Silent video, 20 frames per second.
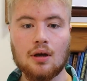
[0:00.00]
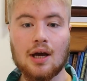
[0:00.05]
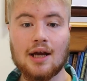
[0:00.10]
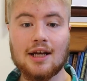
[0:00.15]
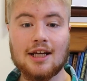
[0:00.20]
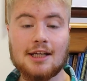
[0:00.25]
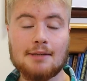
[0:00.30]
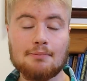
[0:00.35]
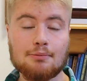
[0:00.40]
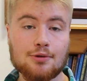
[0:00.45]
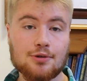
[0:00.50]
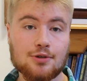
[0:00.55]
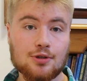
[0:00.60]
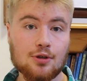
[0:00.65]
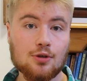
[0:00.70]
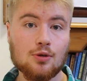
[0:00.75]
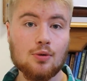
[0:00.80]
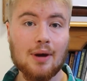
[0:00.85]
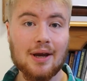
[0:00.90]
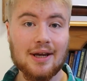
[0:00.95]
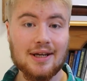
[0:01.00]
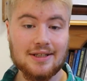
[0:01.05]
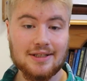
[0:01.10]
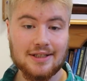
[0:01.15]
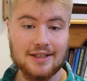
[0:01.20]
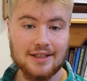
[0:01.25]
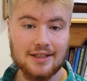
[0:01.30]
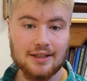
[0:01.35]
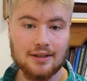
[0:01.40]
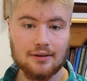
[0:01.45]
And Hebrews
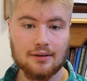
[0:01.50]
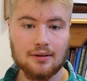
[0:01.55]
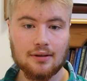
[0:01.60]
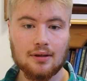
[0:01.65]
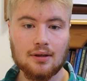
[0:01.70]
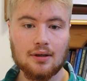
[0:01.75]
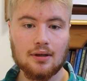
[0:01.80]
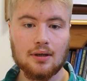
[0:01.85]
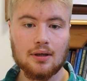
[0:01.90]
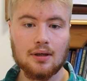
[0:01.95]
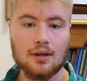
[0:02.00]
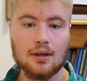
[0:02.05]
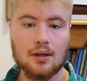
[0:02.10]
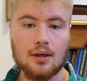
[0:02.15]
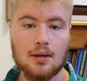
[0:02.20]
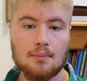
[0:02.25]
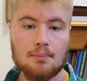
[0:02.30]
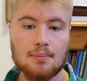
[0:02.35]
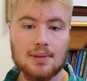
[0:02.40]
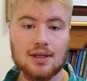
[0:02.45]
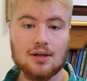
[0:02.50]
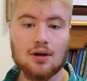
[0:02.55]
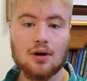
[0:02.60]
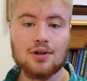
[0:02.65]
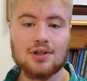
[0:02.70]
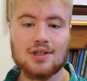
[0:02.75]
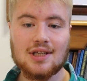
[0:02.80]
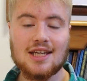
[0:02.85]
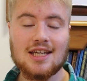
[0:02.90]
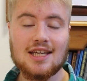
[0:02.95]
2:18,
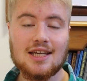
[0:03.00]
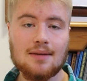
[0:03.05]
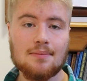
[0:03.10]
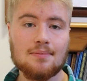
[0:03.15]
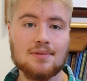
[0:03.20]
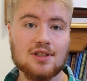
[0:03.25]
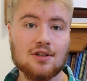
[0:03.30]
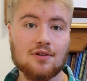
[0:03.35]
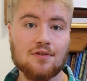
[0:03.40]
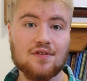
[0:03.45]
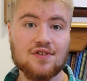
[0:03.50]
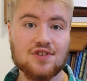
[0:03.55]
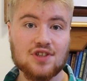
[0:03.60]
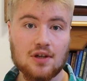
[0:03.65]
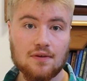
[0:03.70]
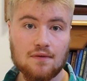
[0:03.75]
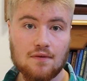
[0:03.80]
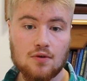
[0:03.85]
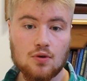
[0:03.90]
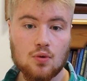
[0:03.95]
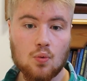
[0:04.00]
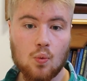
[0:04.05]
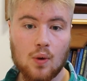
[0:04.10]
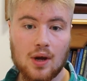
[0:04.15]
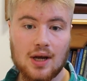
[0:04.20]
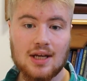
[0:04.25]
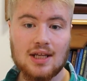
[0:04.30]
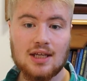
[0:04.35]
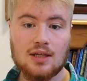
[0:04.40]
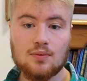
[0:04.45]
because he himself suffered
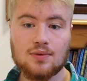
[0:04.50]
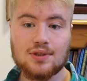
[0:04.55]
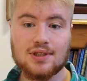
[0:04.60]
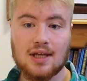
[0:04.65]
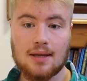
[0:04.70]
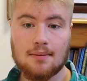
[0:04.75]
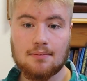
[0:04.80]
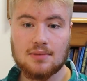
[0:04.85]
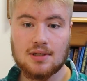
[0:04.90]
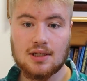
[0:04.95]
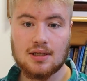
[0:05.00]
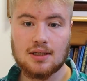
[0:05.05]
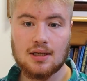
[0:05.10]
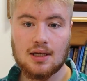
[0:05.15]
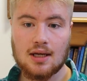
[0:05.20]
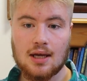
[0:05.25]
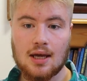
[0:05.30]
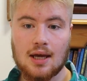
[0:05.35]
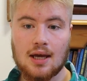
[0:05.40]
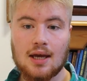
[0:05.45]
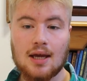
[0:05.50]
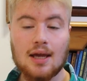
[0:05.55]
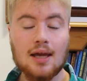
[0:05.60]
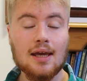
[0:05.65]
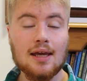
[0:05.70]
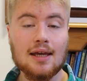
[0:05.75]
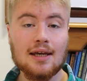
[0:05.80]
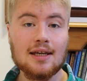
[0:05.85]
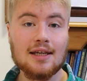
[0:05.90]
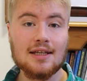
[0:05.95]
when he was tempted,
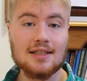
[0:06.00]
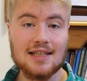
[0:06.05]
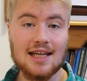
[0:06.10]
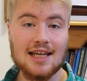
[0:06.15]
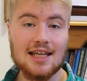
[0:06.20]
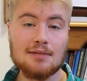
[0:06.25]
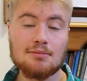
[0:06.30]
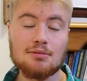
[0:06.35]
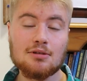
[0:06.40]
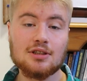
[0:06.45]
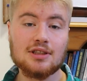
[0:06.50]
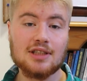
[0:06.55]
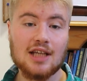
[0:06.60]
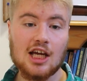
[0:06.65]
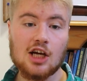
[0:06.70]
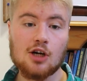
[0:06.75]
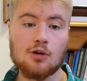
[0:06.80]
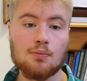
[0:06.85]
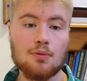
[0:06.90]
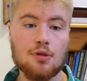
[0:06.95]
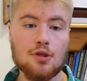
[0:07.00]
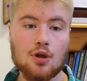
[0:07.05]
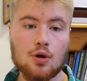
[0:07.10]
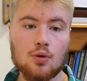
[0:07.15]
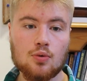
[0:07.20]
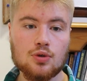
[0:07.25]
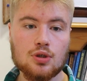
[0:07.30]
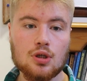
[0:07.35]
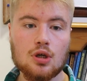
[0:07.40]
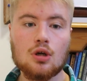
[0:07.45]
he is able to help
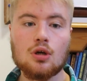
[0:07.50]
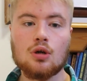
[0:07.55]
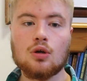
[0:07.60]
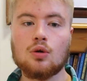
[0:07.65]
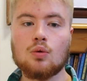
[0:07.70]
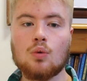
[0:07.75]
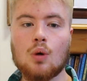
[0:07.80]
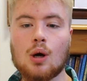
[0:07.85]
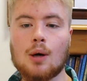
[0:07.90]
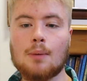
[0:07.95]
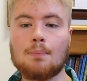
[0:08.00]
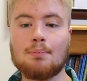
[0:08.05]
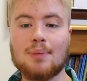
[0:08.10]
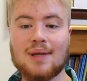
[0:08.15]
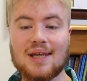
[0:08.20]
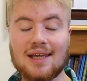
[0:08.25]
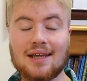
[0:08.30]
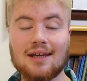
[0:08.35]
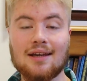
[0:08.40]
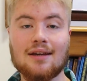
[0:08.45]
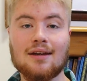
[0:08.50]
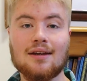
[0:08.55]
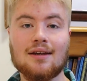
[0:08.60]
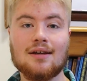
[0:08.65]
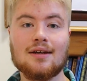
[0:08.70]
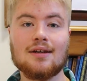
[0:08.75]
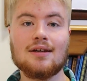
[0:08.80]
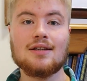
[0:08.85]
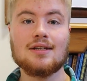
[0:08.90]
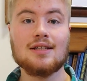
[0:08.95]
those who are being
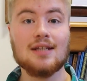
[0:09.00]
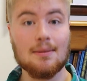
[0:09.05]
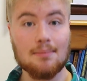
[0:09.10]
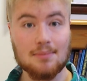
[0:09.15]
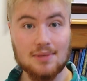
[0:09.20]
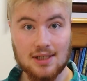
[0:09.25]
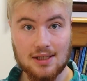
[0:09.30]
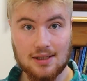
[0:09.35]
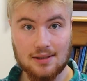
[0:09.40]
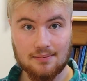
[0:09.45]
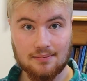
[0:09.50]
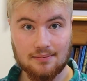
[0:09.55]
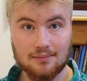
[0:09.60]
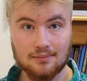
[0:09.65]
tempted.